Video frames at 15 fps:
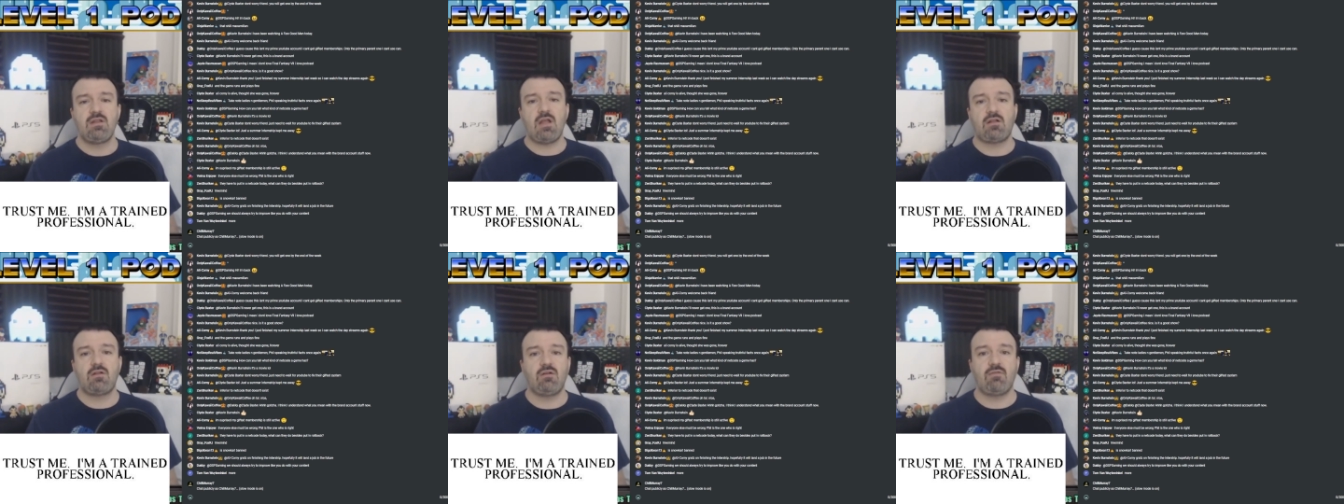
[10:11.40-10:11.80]

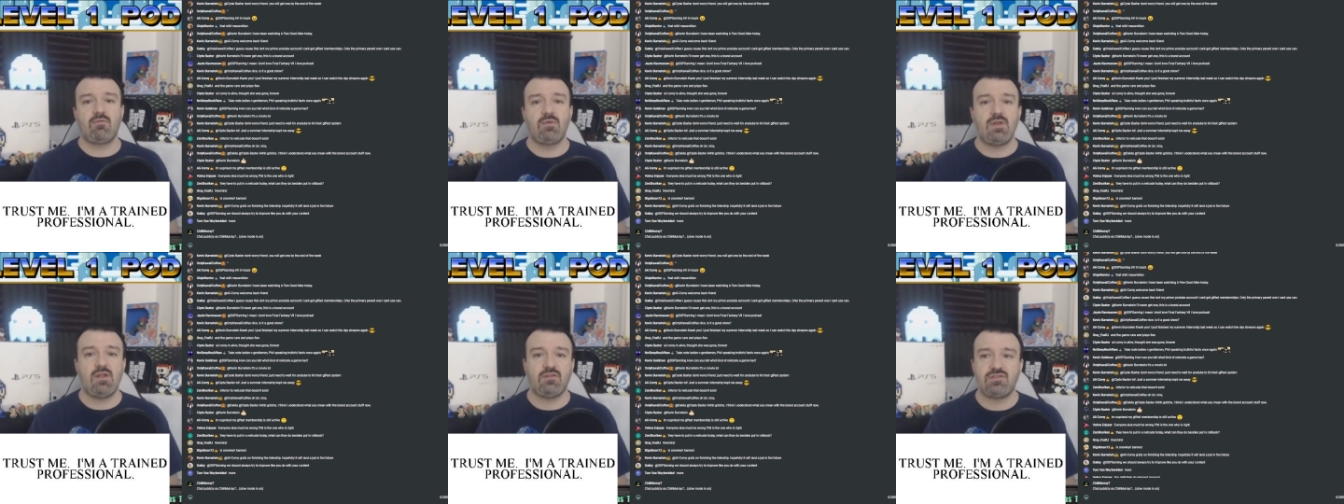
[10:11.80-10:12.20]
netcode
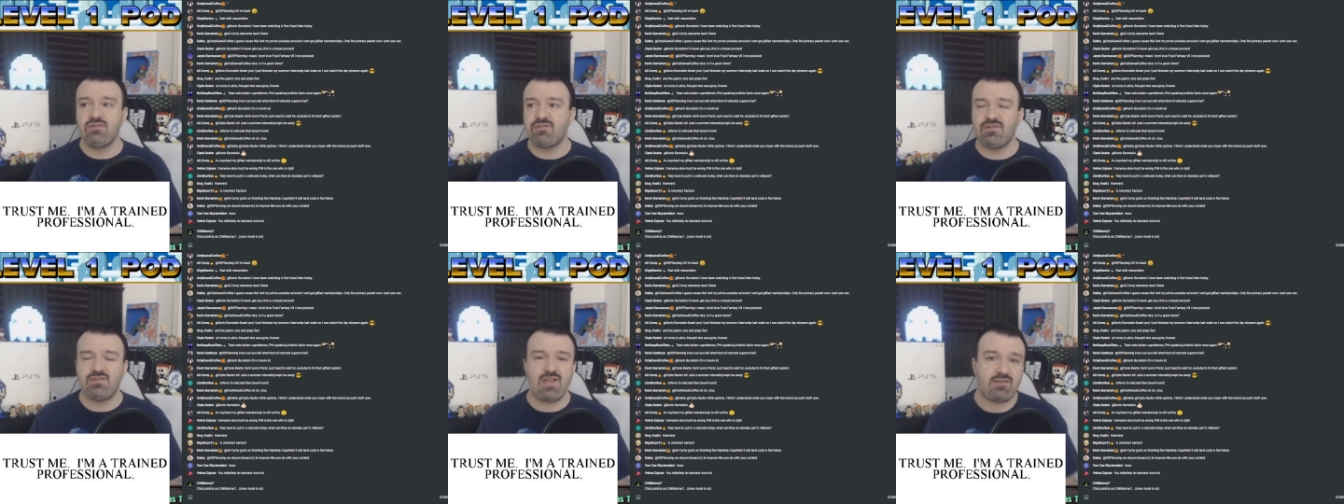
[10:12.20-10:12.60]
everyone else
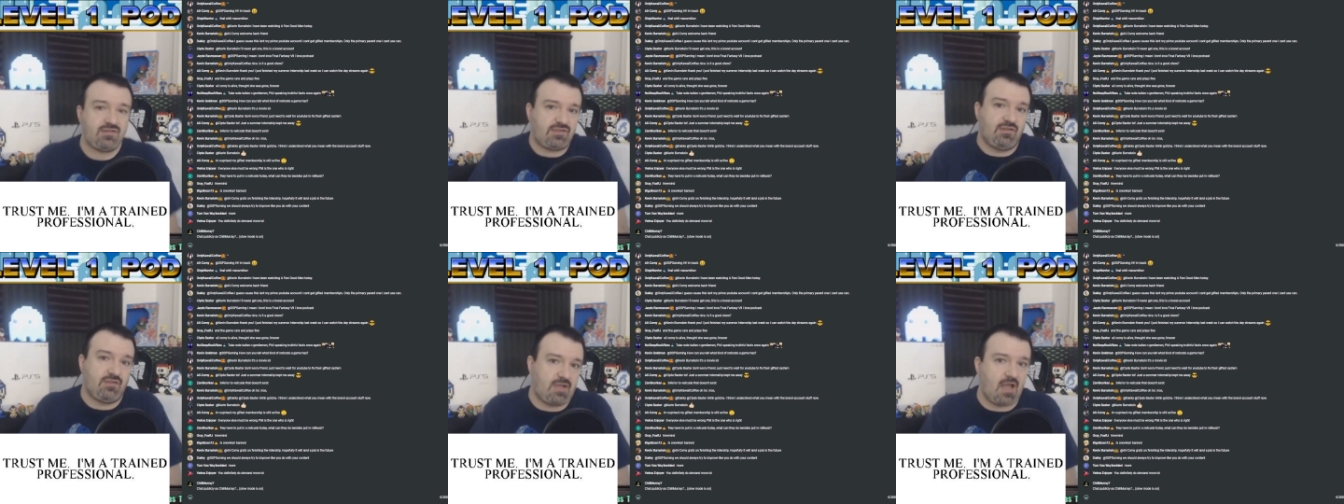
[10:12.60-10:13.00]
uses that
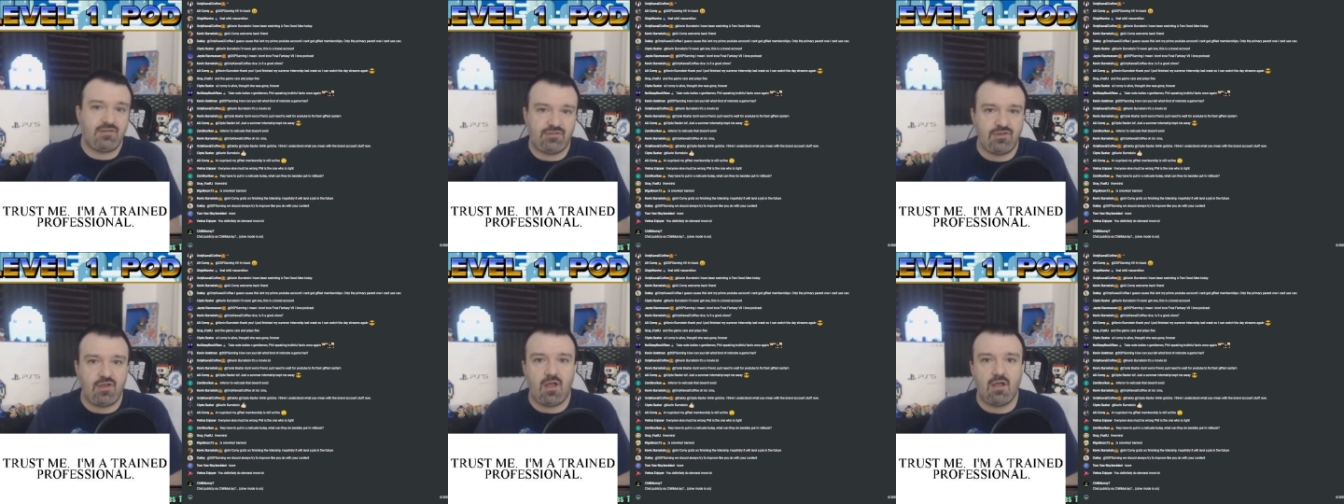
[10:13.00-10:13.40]
still
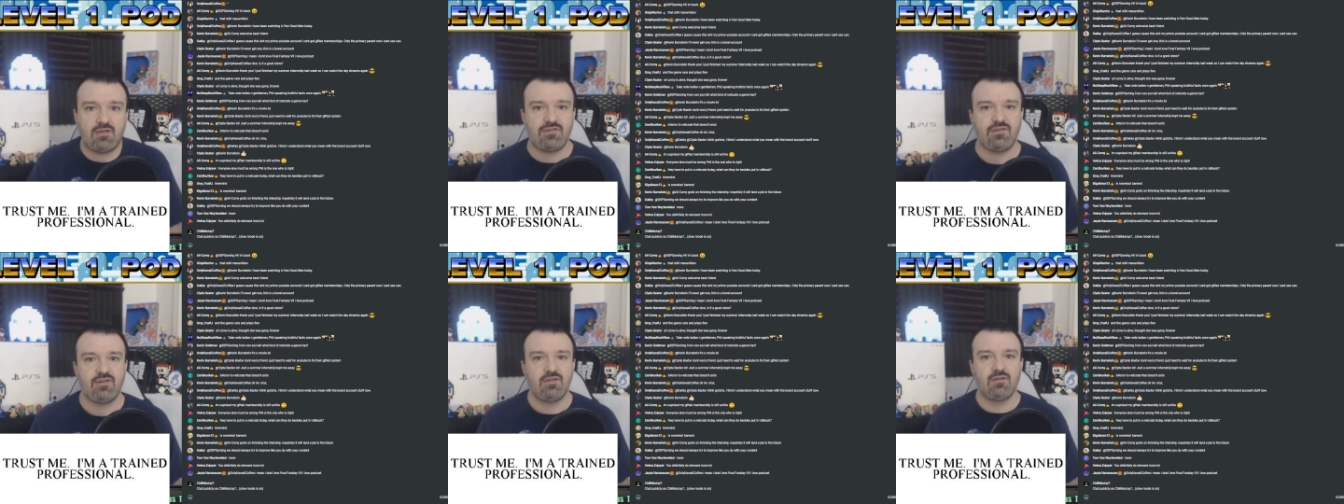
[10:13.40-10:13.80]
kind of
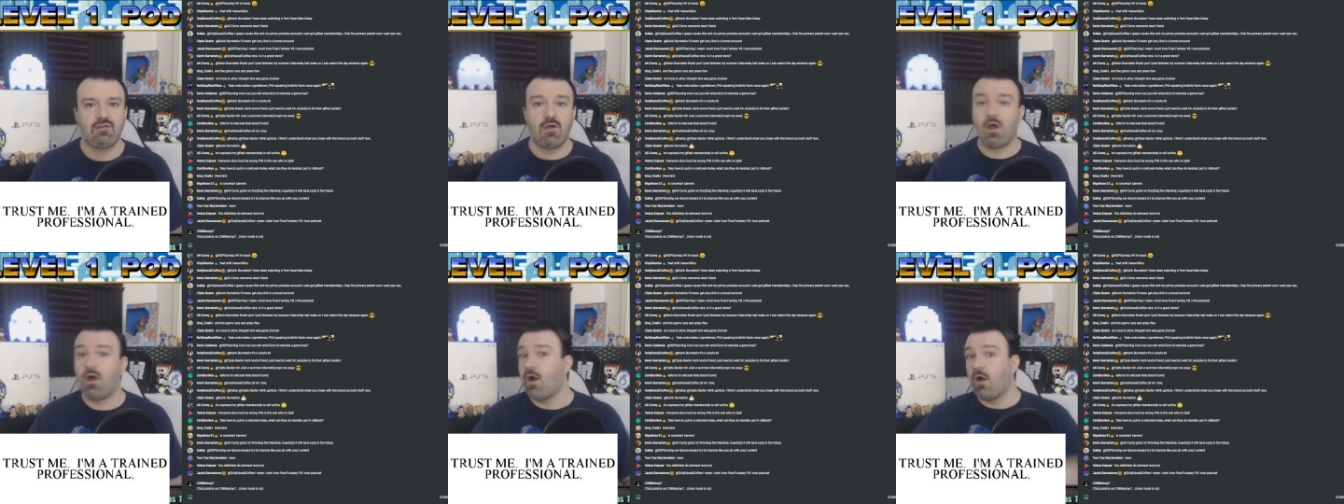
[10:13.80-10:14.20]
sucks.
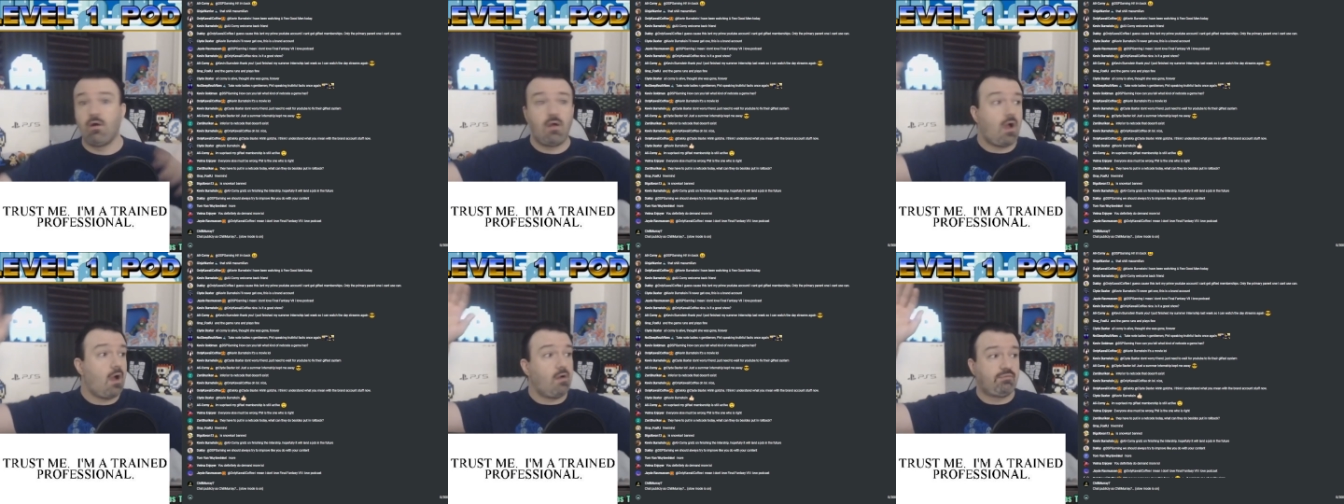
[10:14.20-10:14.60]

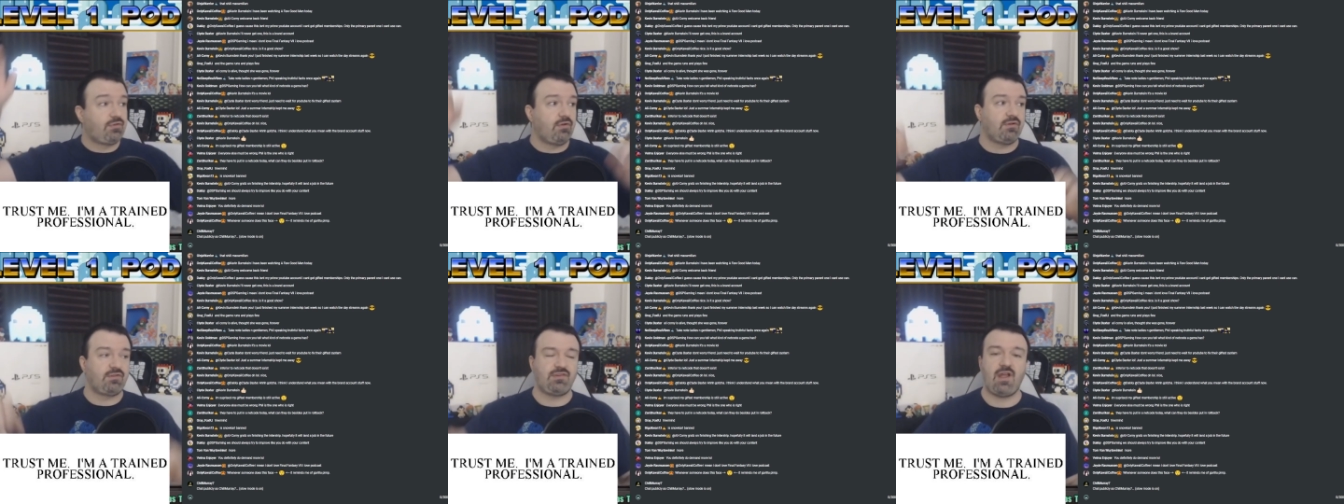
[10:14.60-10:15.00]
Oh, I'm
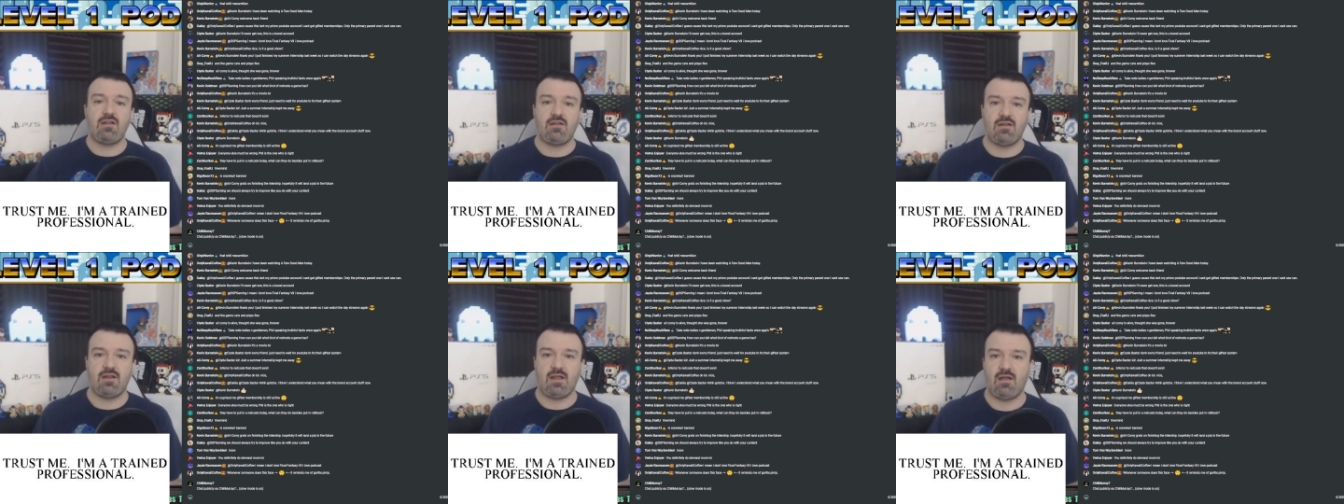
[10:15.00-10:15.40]
so
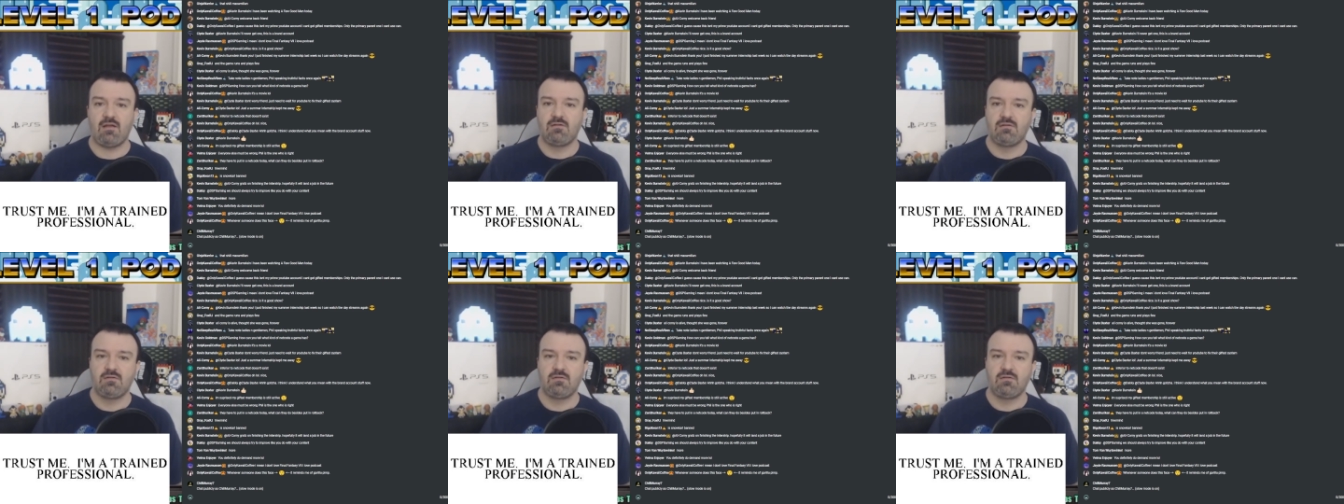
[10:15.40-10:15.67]
excited now.